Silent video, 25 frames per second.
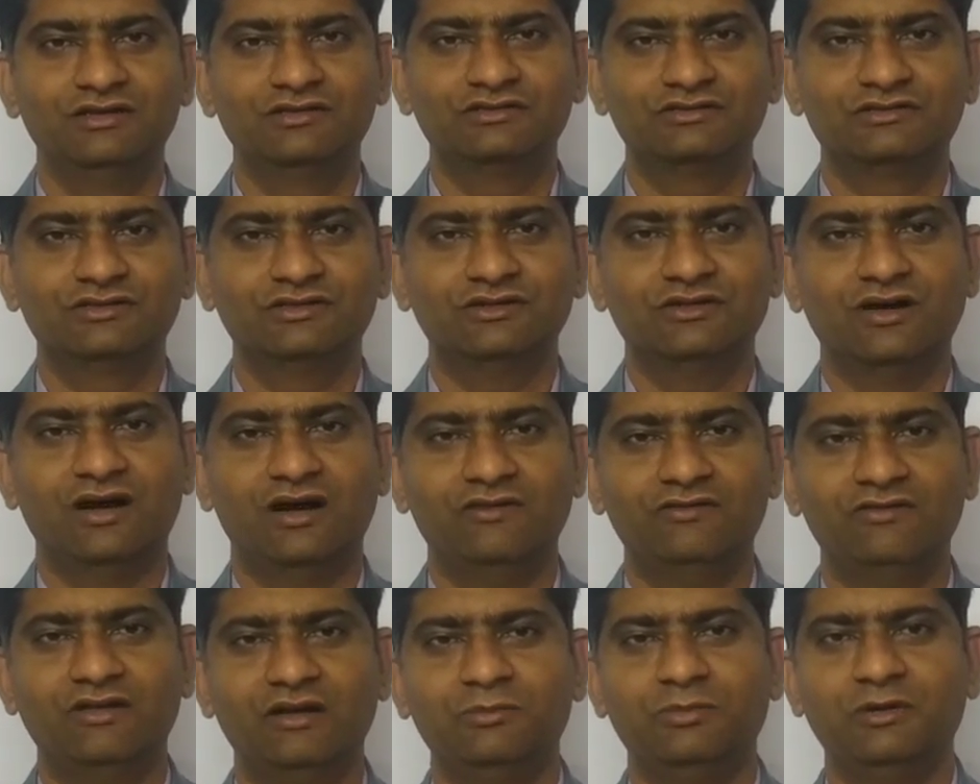So
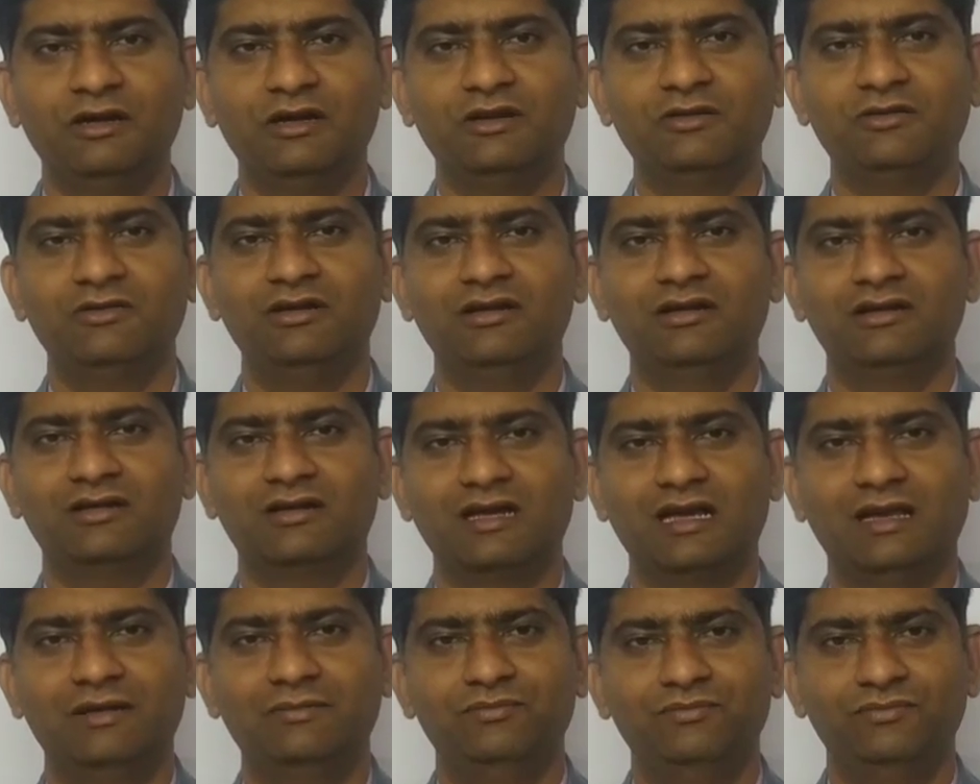after a particular
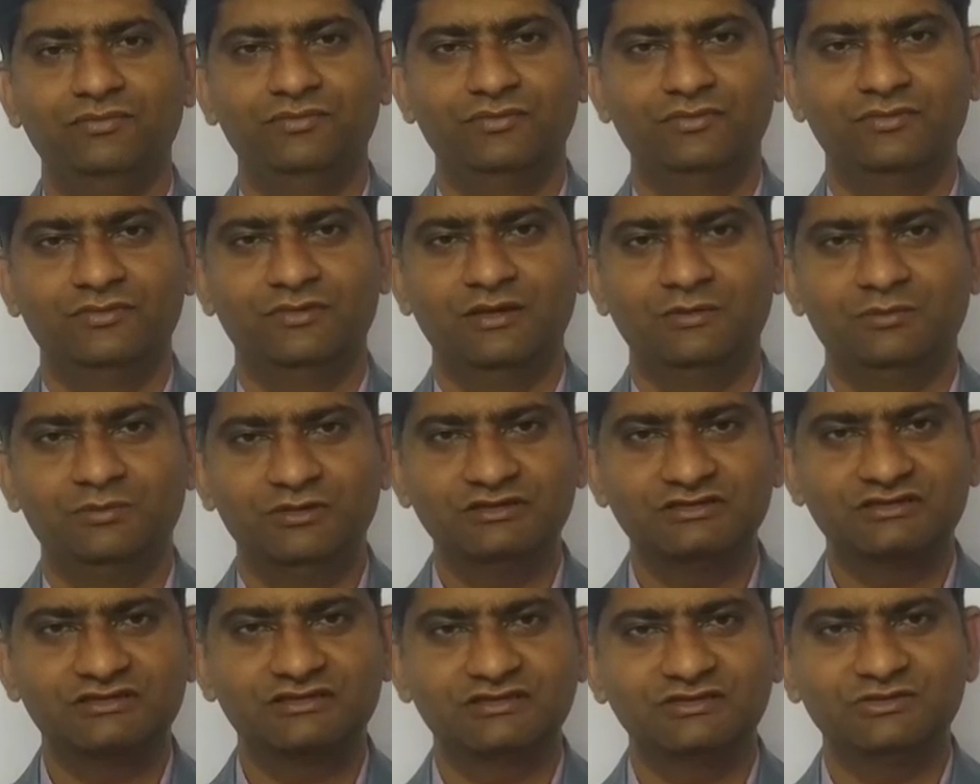time, the
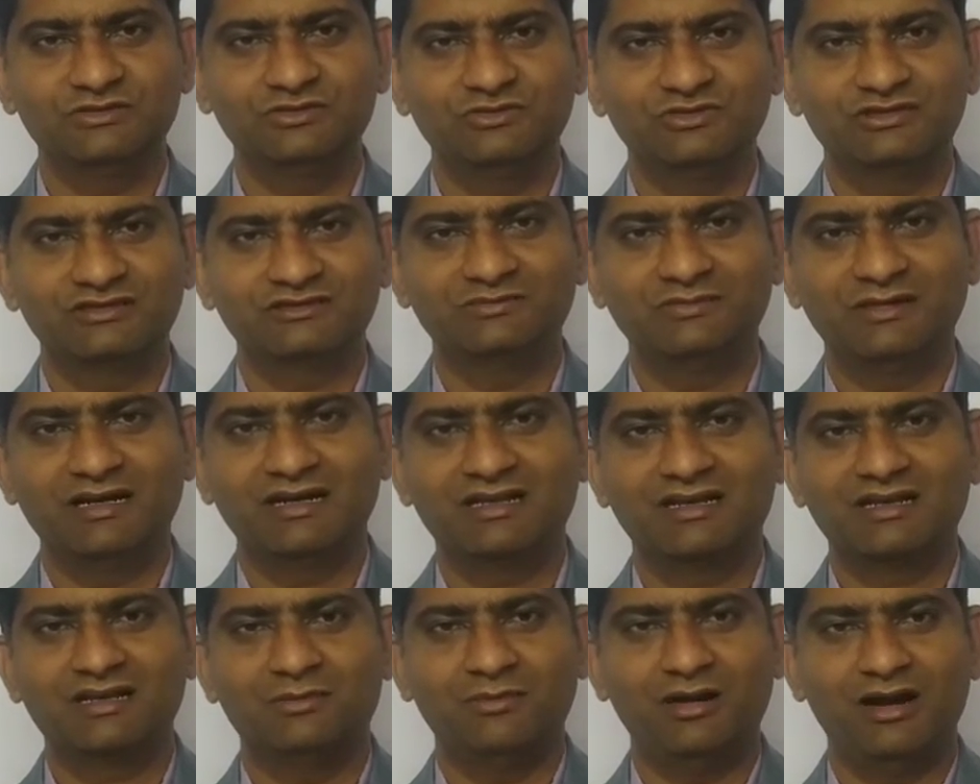person who was
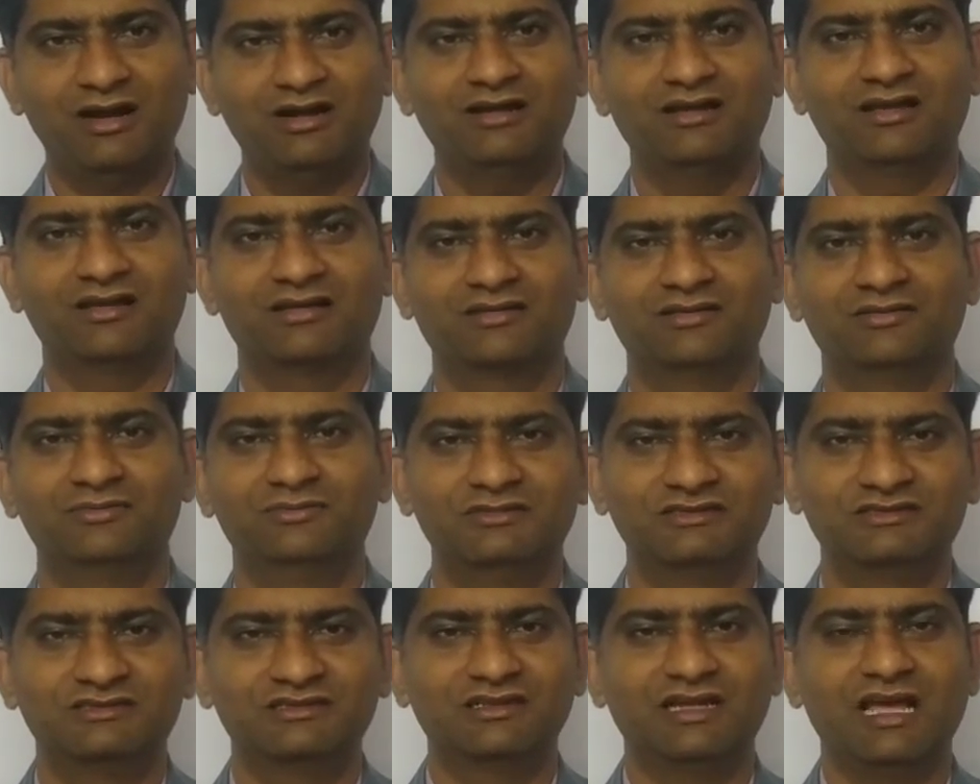made commander,
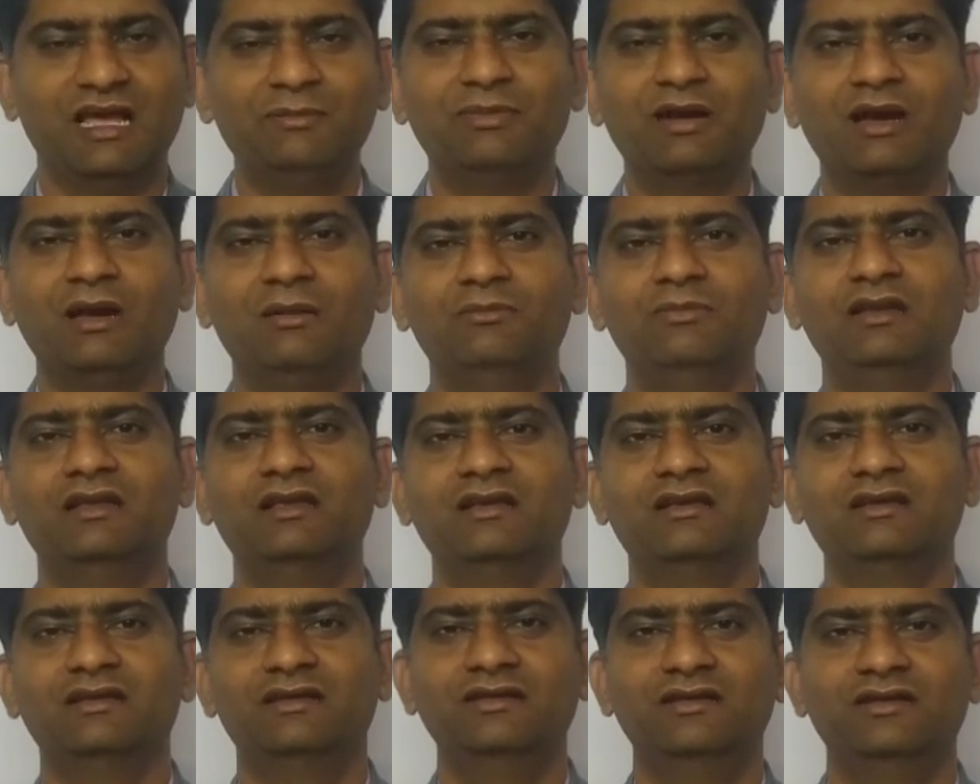Mr. Abraham
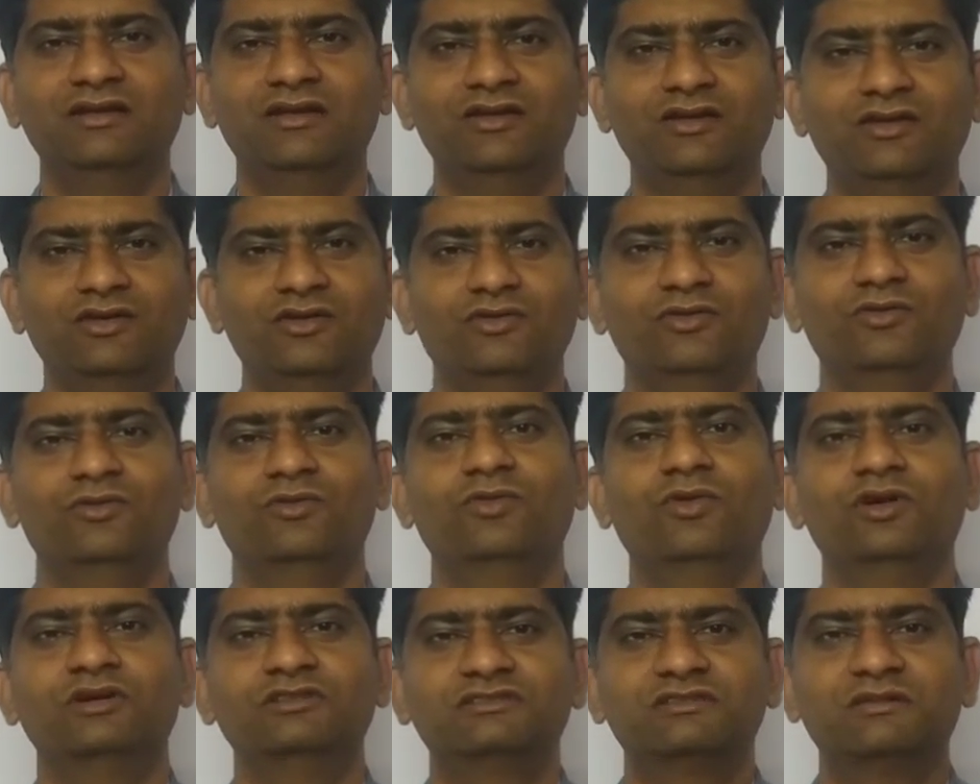Lincoln,
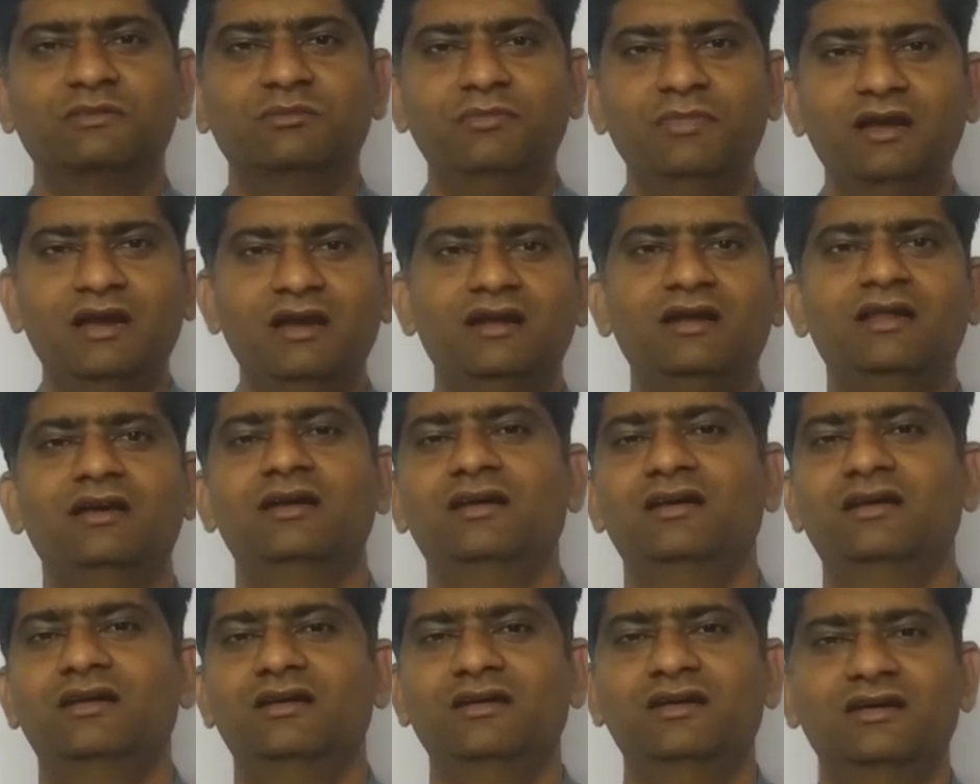was made
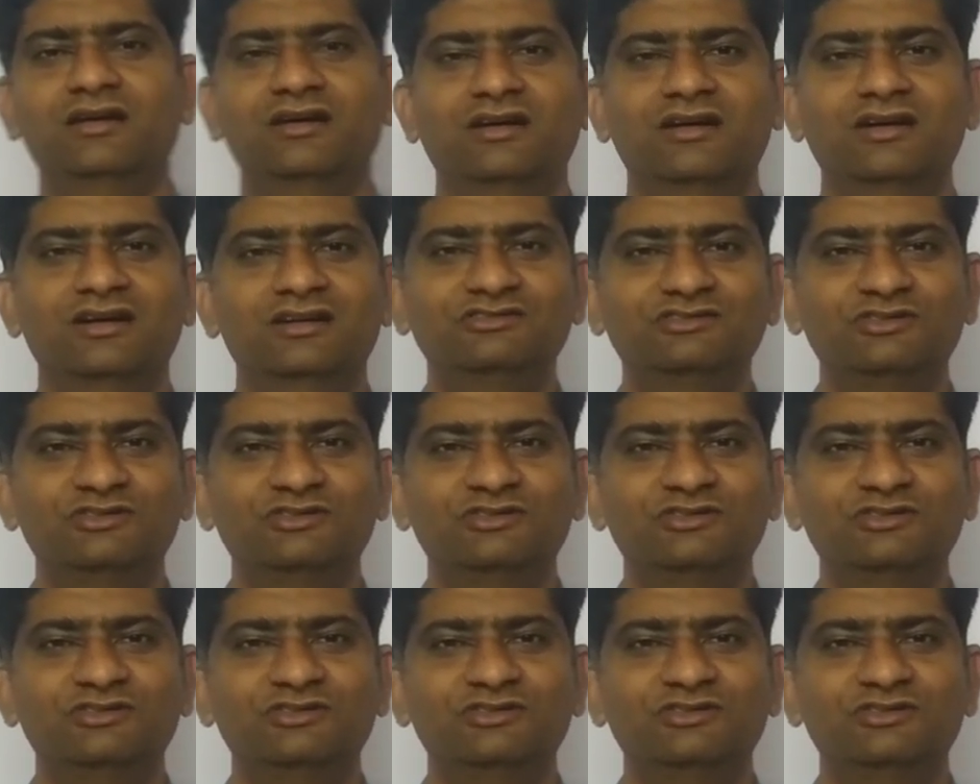a